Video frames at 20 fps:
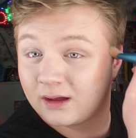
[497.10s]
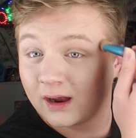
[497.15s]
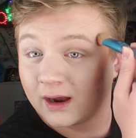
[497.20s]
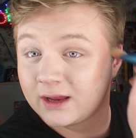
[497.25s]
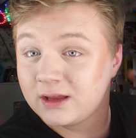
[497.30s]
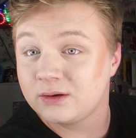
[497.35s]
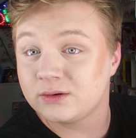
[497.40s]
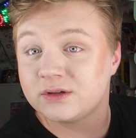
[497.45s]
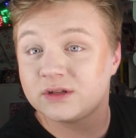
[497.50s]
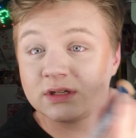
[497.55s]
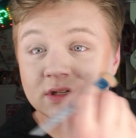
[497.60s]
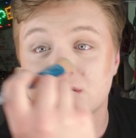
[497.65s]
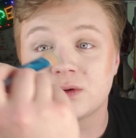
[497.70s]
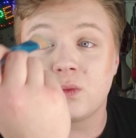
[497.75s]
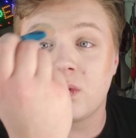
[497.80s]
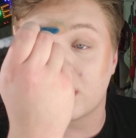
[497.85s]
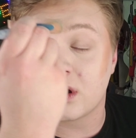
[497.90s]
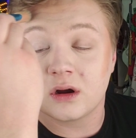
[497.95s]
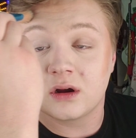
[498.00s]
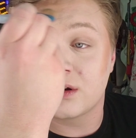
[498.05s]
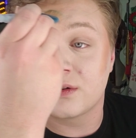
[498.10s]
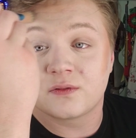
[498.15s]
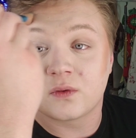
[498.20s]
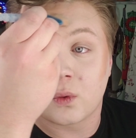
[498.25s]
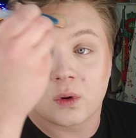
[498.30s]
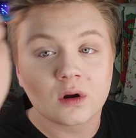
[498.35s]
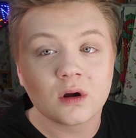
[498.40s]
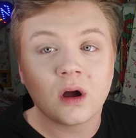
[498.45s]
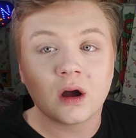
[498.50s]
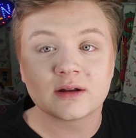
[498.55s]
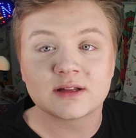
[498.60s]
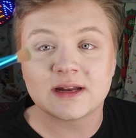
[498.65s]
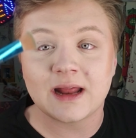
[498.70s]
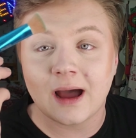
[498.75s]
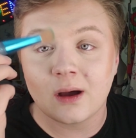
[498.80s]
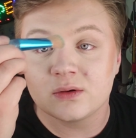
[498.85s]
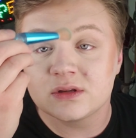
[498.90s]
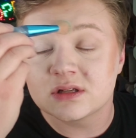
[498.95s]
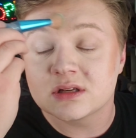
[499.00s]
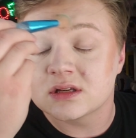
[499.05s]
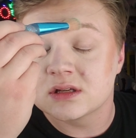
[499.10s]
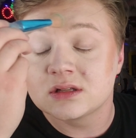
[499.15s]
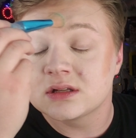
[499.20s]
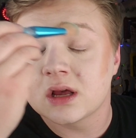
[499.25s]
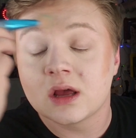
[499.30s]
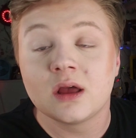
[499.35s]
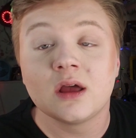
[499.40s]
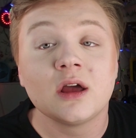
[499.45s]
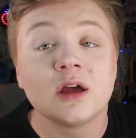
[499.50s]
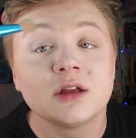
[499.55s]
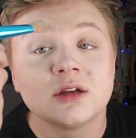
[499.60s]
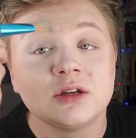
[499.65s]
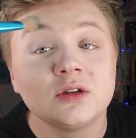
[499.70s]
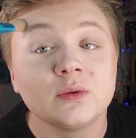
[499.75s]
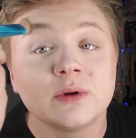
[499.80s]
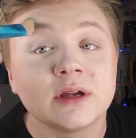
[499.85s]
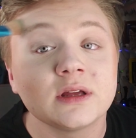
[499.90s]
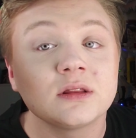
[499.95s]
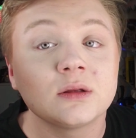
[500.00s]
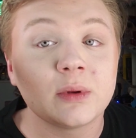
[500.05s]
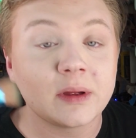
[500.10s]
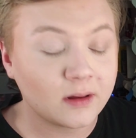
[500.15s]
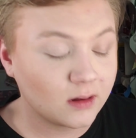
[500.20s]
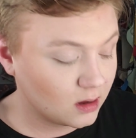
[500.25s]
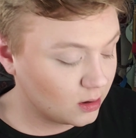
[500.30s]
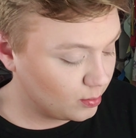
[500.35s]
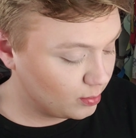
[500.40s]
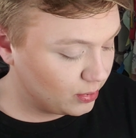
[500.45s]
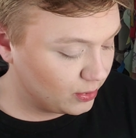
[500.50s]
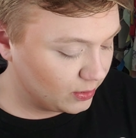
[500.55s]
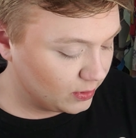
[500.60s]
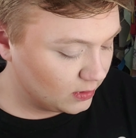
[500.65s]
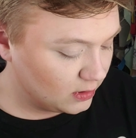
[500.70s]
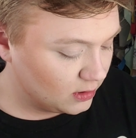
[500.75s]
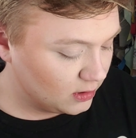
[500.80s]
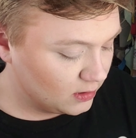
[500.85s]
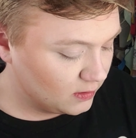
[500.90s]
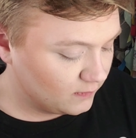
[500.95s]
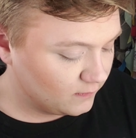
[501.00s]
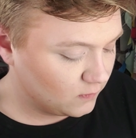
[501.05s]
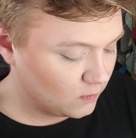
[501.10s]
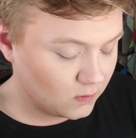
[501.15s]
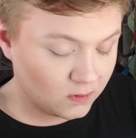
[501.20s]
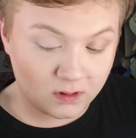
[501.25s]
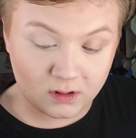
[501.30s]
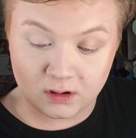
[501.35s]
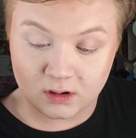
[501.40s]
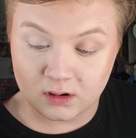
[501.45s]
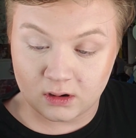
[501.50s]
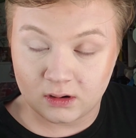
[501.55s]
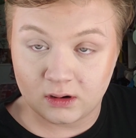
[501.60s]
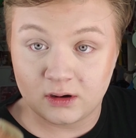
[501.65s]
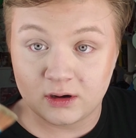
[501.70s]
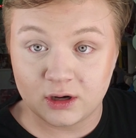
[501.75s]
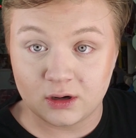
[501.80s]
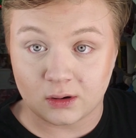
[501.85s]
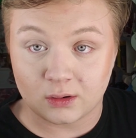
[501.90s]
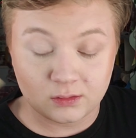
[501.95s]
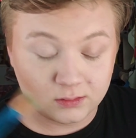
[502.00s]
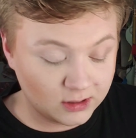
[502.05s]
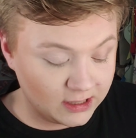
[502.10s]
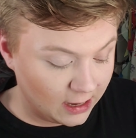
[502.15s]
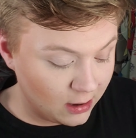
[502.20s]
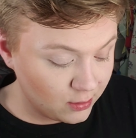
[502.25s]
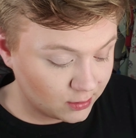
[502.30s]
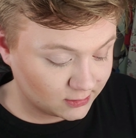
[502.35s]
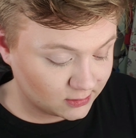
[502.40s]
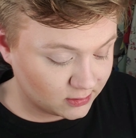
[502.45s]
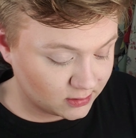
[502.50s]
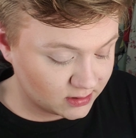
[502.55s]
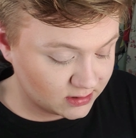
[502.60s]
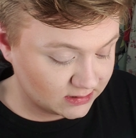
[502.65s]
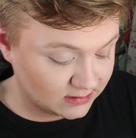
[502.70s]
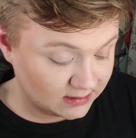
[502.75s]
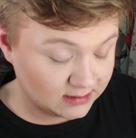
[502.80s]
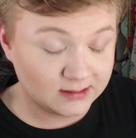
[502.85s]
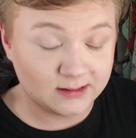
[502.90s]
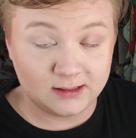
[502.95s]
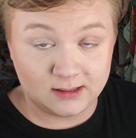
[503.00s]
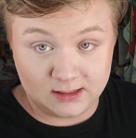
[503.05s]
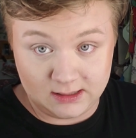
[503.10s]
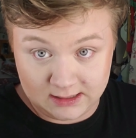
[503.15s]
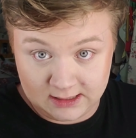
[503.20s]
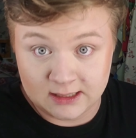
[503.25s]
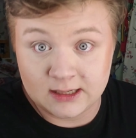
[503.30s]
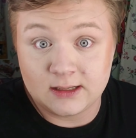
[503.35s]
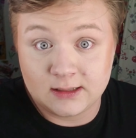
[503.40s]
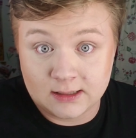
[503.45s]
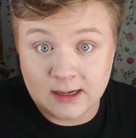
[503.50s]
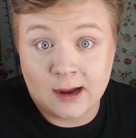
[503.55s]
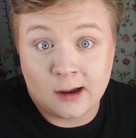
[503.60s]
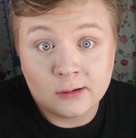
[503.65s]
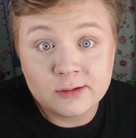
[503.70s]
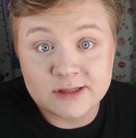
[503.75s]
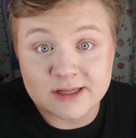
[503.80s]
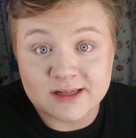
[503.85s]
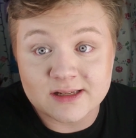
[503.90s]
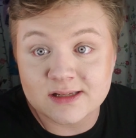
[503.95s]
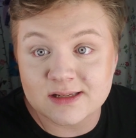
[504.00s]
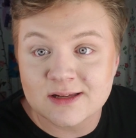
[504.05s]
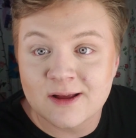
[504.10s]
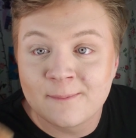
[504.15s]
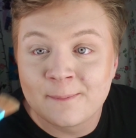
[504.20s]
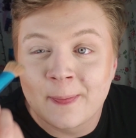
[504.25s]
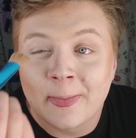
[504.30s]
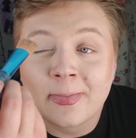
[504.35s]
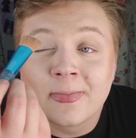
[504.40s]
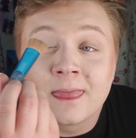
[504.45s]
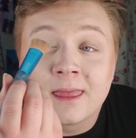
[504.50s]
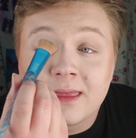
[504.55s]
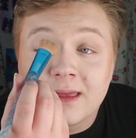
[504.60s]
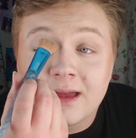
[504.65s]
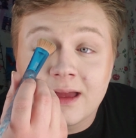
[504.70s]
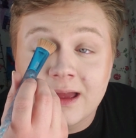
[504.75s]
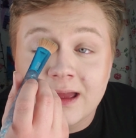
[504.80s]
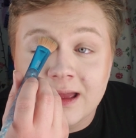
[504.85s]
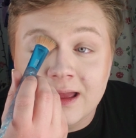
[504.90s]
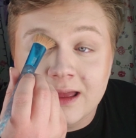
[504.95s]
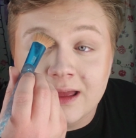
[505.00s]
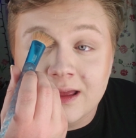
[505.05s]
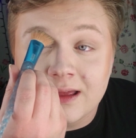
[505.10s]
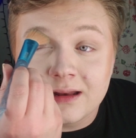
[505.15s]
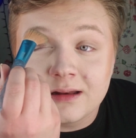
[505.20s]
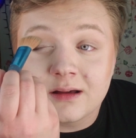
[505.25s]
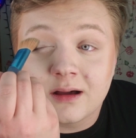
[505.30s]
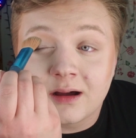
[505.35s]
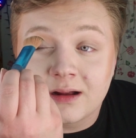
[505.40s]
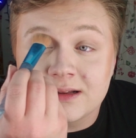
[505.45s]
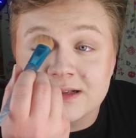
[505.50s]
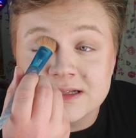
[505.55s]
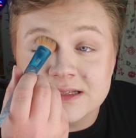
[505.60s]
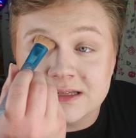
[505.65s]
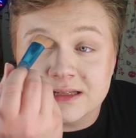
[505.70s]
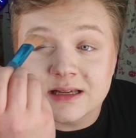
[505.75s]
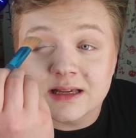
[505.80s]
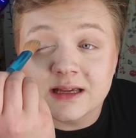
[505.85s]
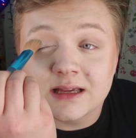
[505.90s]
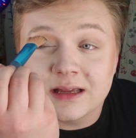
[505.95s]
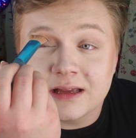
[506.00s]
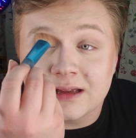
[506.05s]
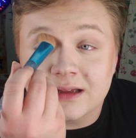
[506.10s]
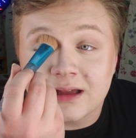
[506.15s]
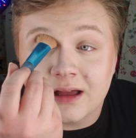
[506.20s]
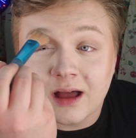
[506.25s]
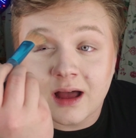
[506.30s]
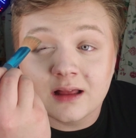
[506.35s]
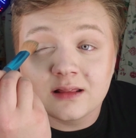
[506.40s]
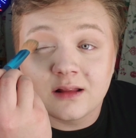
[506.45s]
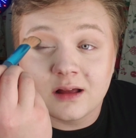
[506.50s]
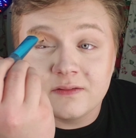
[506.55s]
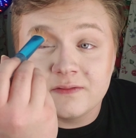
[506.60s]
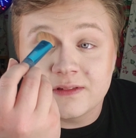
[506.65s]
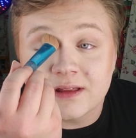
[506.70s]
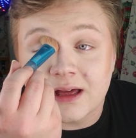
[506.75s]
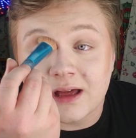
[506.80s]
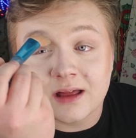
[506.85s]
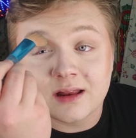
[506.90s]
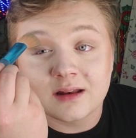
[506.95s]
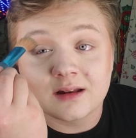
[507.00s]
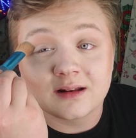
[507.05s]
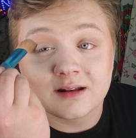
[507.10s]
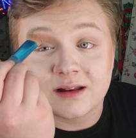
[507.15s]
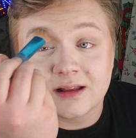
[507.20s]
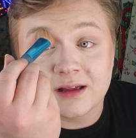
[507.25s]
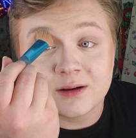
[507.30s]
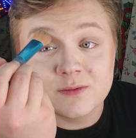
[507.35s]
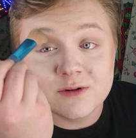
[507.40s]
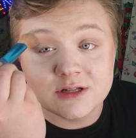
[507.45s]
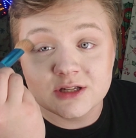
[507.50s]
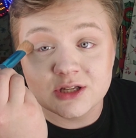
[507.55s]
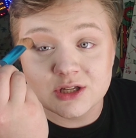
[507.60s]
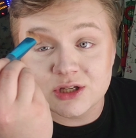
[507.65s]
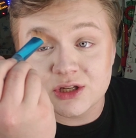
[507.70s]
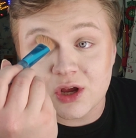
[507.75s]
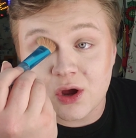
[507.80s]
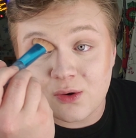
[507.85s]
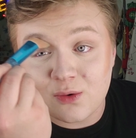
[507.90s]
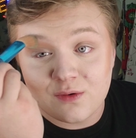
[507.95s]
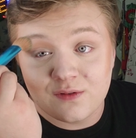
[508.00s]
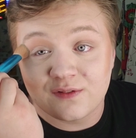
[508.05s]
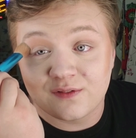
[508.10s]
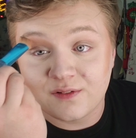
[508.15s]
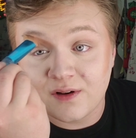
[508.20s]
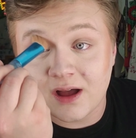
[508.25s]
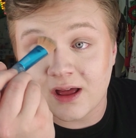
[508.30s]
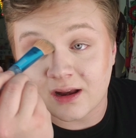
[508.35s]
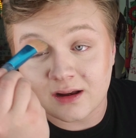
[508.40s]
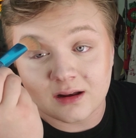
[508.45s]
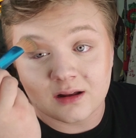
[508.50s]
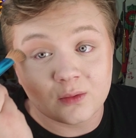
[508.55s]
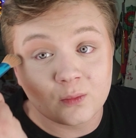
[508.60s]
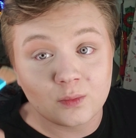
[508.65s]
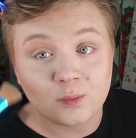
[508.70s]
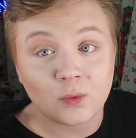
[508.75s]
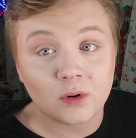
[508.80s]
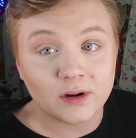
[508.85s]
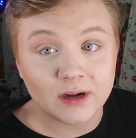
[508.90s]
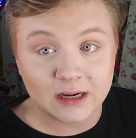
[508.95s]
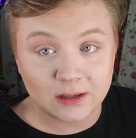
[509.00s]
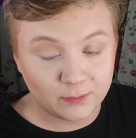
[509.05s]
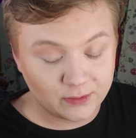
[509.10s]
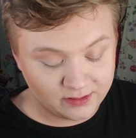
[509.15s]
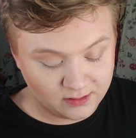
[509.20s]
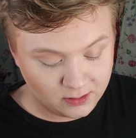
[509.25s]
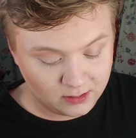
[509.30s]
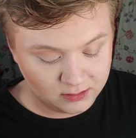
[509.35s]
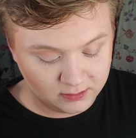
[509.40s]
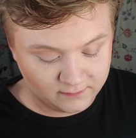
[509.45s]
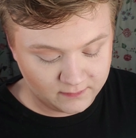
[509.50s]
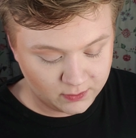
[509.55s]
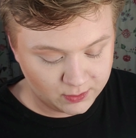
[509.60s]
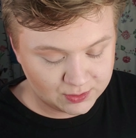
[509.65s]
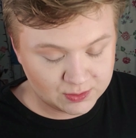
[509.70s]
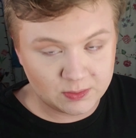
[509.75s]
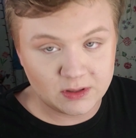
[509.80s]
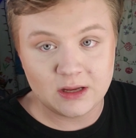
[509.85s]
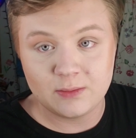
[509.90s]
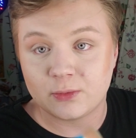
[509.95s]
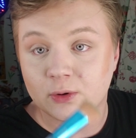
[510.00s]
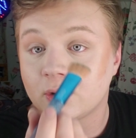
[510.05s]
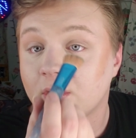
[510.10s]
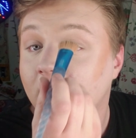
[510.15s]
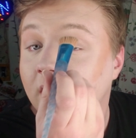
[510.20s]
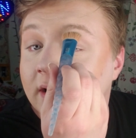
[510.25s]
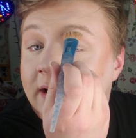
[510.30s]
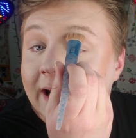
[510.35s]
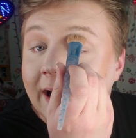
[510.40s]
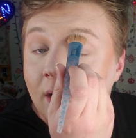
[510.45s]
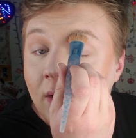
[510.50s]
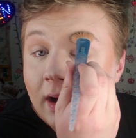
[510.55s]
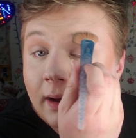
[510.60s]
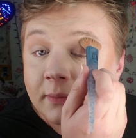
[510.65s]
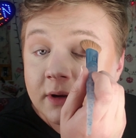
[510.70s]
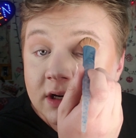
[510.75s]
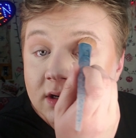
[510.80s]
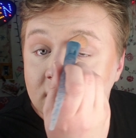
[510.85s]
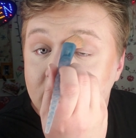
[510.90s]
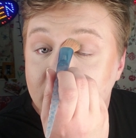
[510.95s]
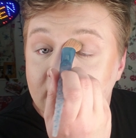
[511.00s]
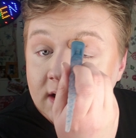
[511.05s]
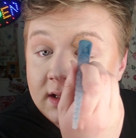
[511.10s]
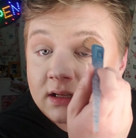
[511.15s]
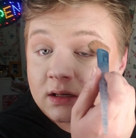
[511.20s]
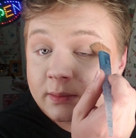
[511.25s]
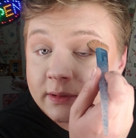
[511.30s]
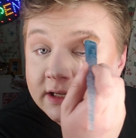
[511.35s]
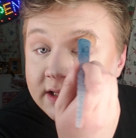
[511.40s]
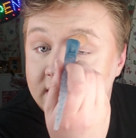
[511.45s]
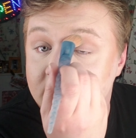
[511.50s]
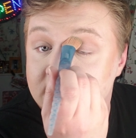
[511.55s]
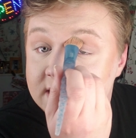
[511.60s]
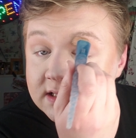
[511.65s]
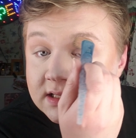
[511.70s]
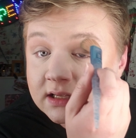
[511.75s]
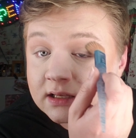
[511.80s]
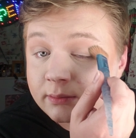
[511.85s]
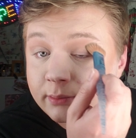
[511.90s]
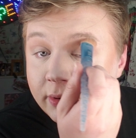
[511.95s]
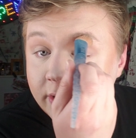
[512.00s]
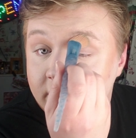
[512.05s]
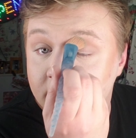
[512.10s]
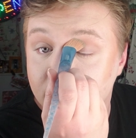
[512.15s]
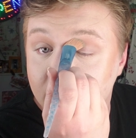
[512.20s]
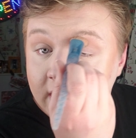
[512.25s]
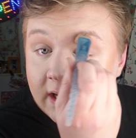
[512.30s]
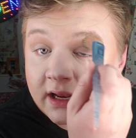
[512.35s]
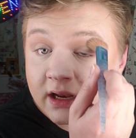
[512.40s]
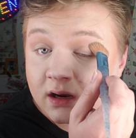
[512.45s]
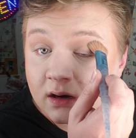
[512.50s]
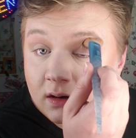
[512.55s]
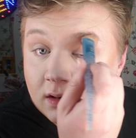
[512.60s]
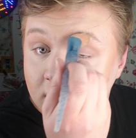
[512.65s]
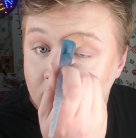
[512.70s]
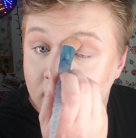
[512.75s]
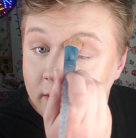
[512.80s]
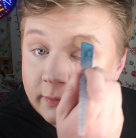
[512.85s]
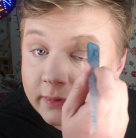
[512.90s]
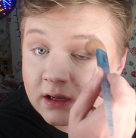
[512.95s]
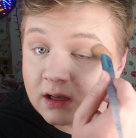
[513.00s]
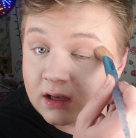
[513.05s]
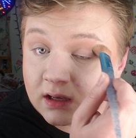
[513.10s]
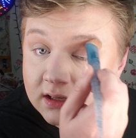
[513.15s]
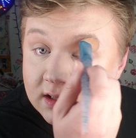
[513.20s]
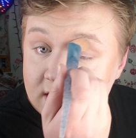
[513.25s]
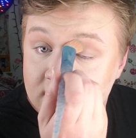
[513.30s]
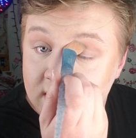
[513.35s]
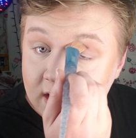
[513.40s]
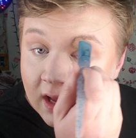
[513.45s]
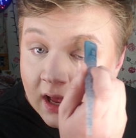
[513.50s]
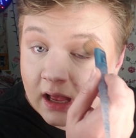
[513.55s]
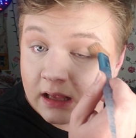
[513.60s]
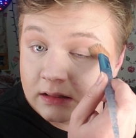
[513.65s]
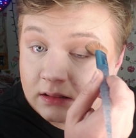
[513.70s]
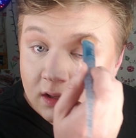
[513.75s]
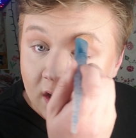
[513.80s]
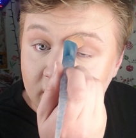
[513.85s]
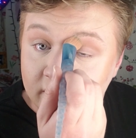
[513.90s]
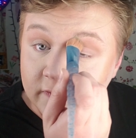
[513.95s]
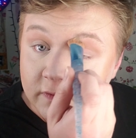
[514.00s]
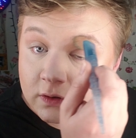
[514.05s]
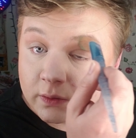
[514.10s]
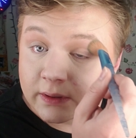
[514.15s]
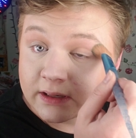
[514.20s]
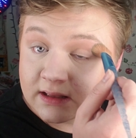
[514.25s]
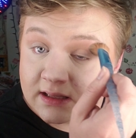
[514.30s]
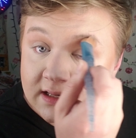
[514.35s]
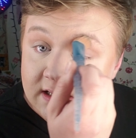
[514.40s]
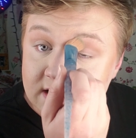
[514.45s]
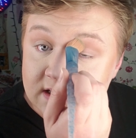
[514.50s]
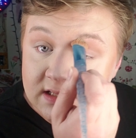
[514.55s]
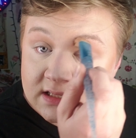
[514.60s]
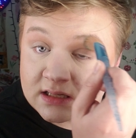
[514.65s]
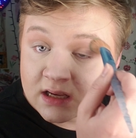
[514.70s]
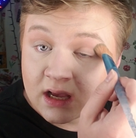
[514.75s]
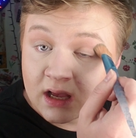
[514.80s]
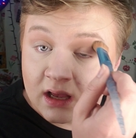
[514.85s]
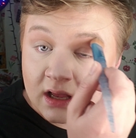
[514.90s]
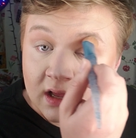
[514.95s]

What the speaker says: I used to work for haunted houses doing the makeup for, you know, characters in the houses. And honestly, I loved that. It was so fun working with all of those people. Now, I'm going to take a little bit of this and put it right here because I love doing this.